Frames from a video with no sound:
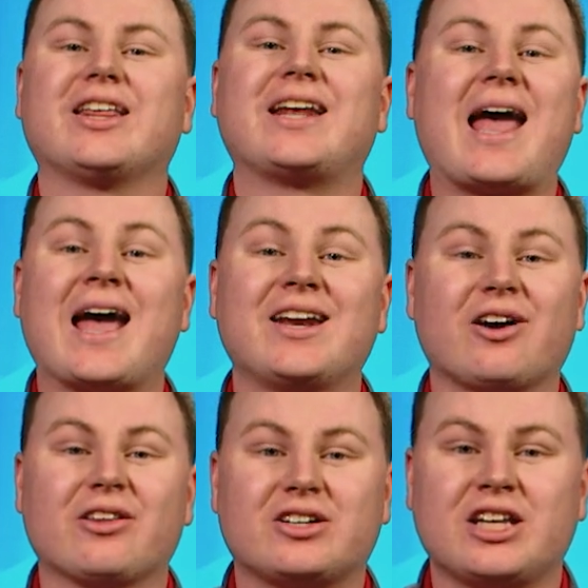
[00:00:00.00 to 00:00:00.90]
than any
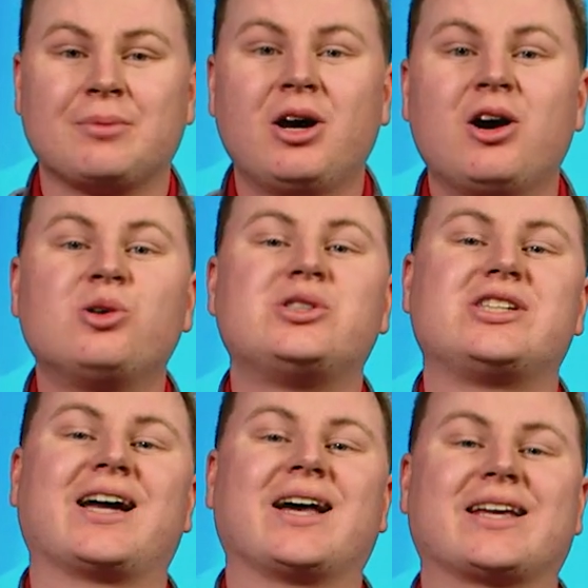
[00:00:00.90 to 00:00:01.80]
other team who's
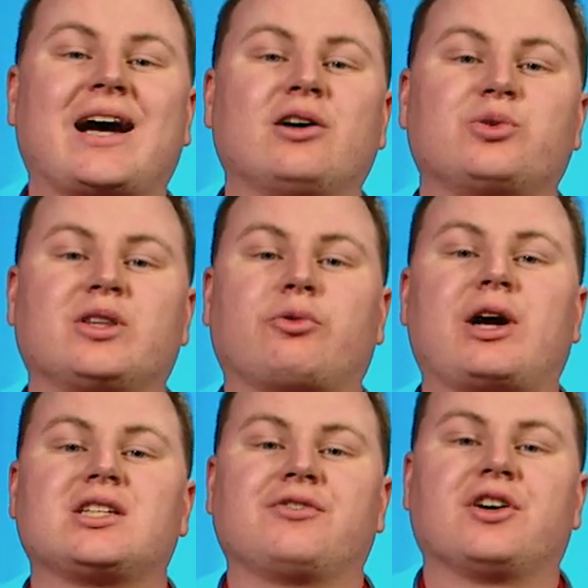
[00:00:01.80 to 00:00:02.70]
sitting on the couch with the
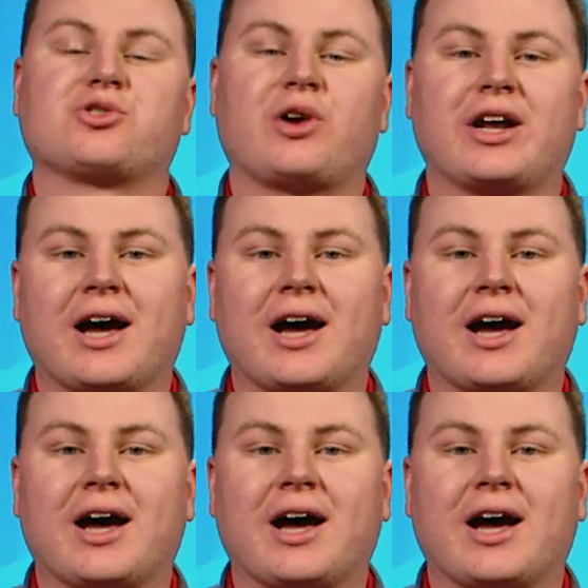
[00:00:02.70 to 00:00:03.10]
rest of us right